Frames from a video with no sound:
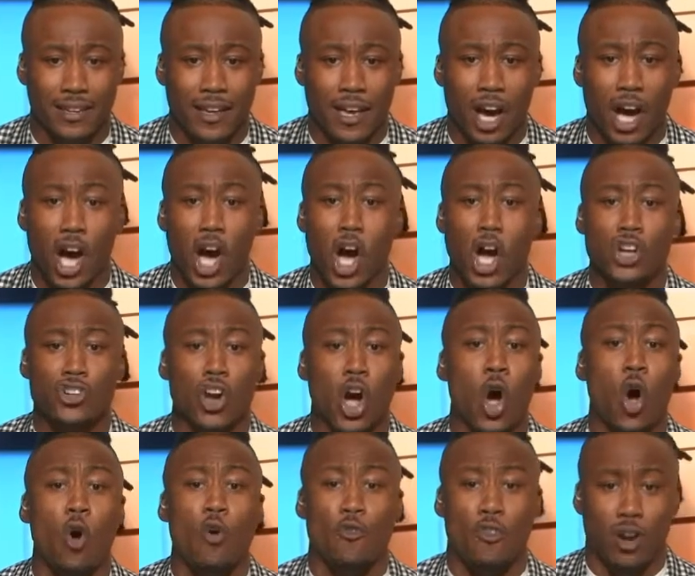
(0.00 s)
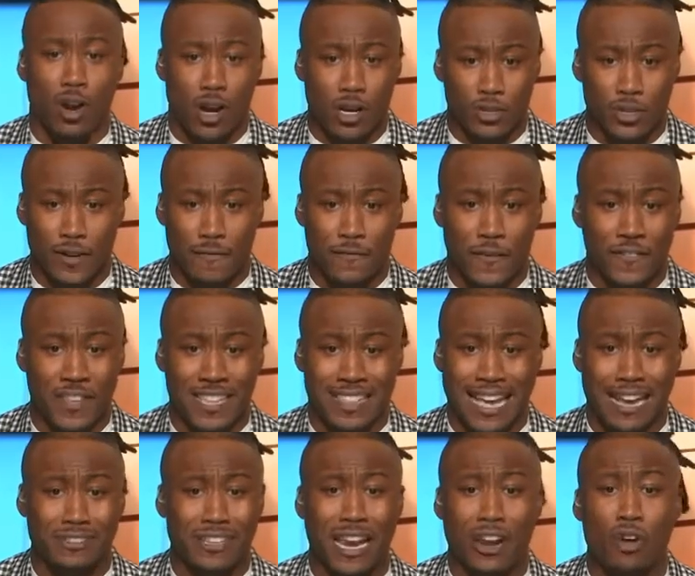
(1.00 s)
Over
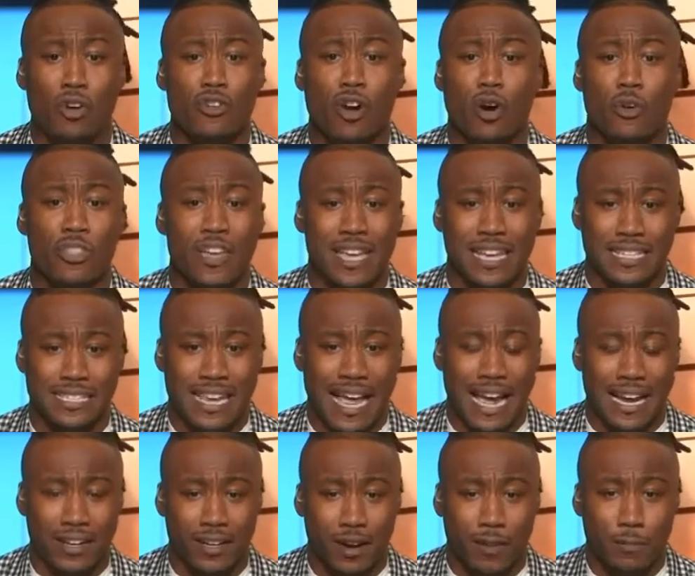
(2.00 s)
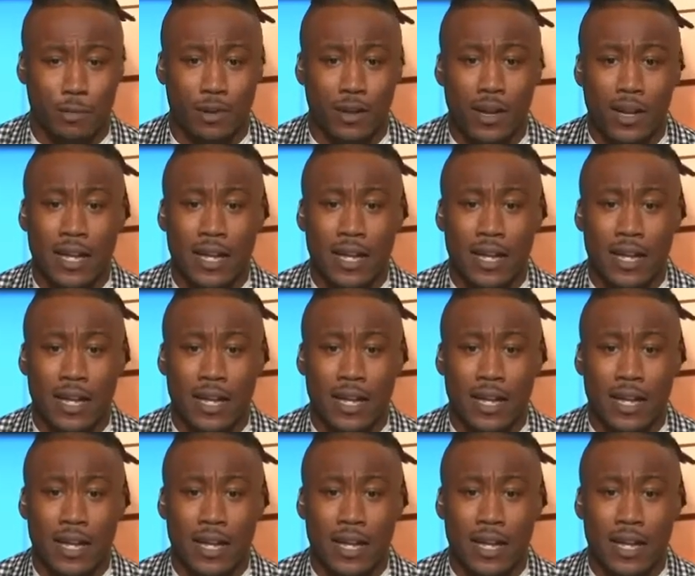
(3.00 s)
150,000. I don't know the exact number.